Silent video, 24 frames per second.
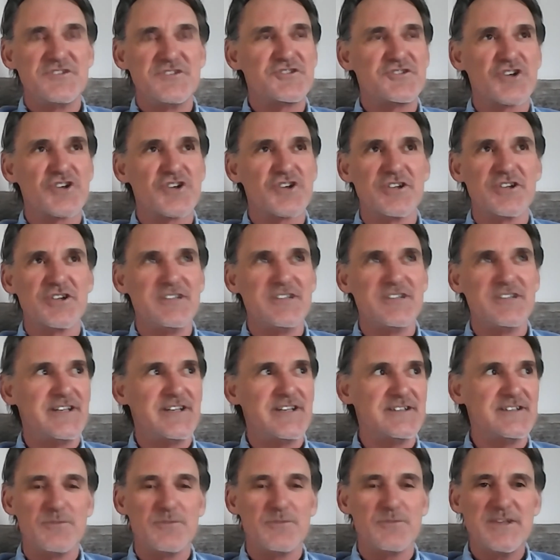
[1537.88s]
just
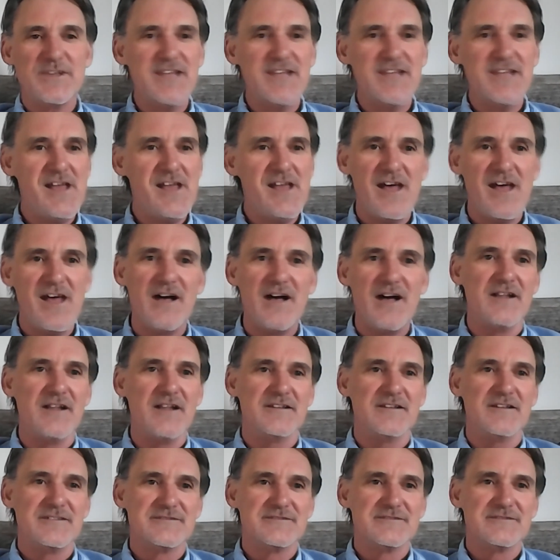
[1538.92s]
journaling, like, what the
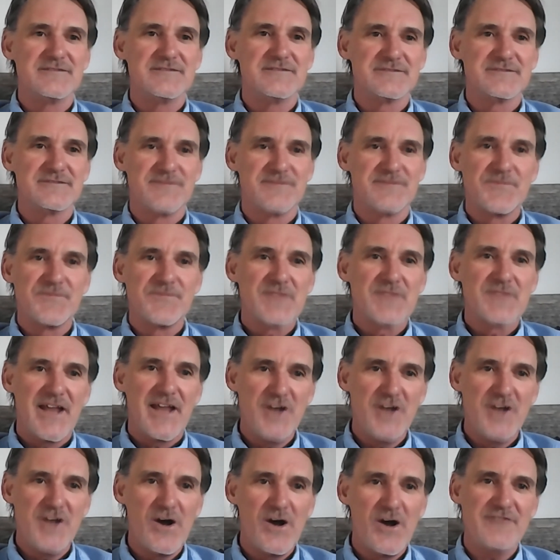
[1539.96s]
hell?
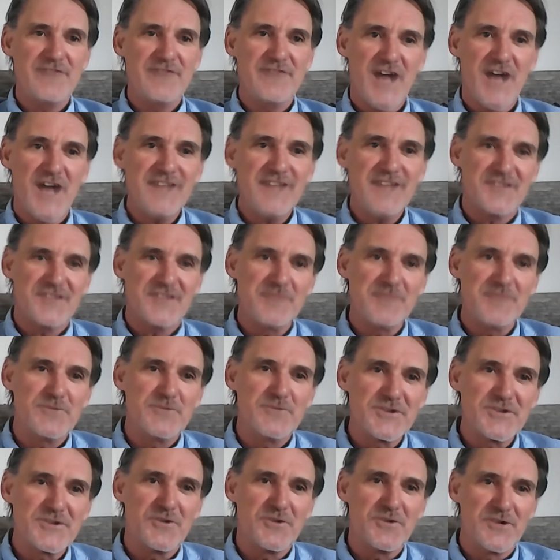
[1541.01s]
And I know I've got
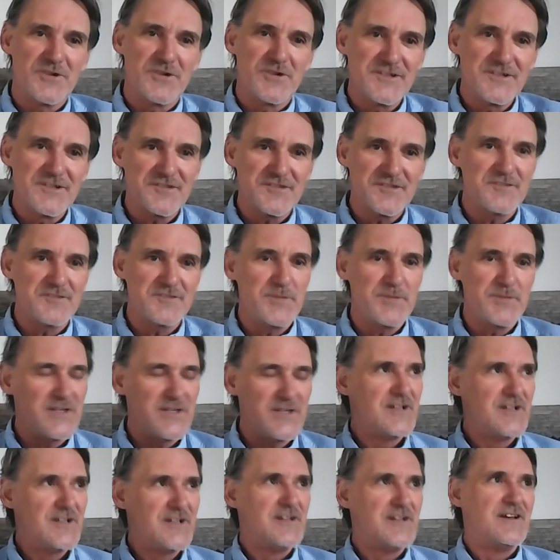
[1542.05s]
something with the horses,
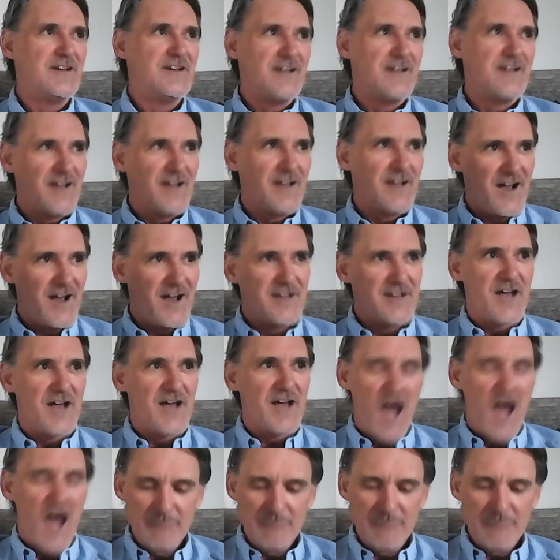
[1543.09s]
but
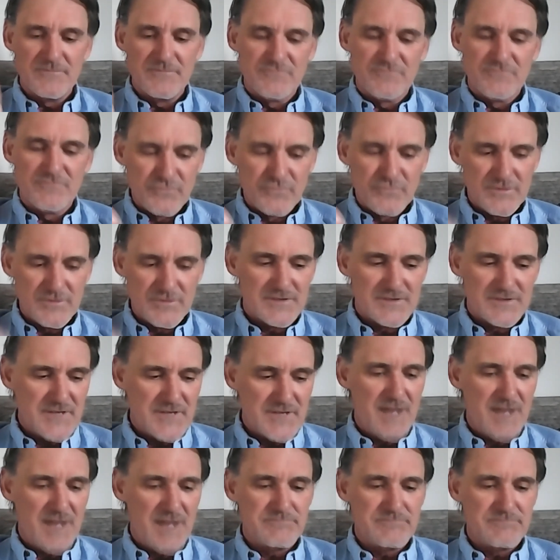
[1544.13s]
I'm
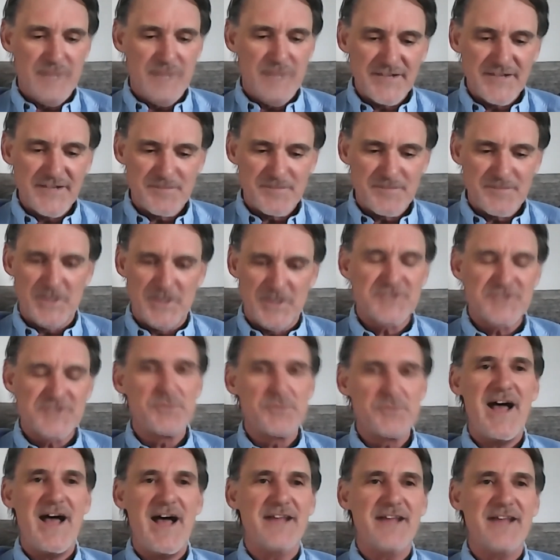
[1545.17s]
my
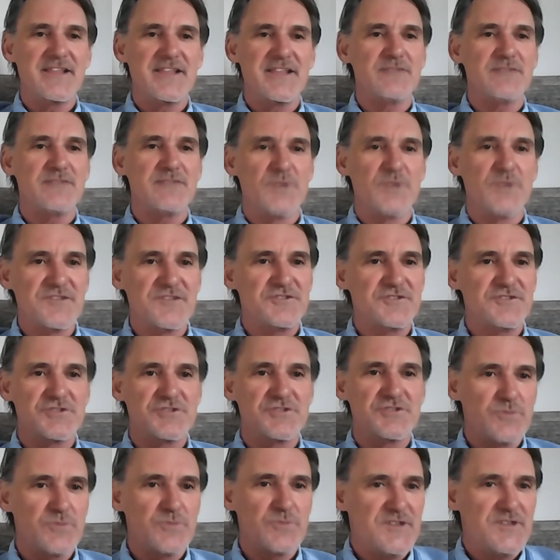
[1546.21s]
spiritual path. Like, where's the
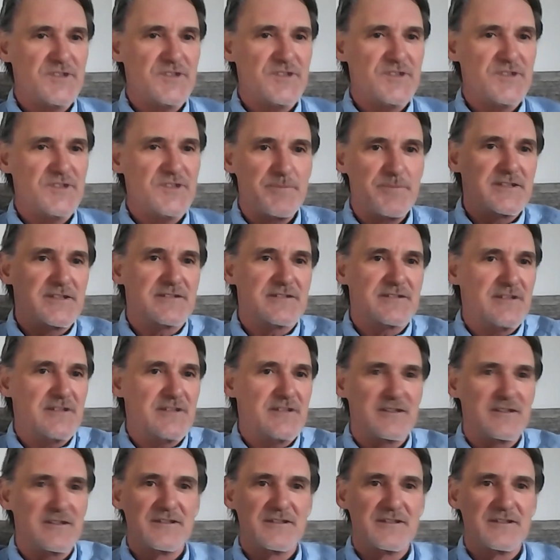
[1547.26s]
truth? What's happening? Like,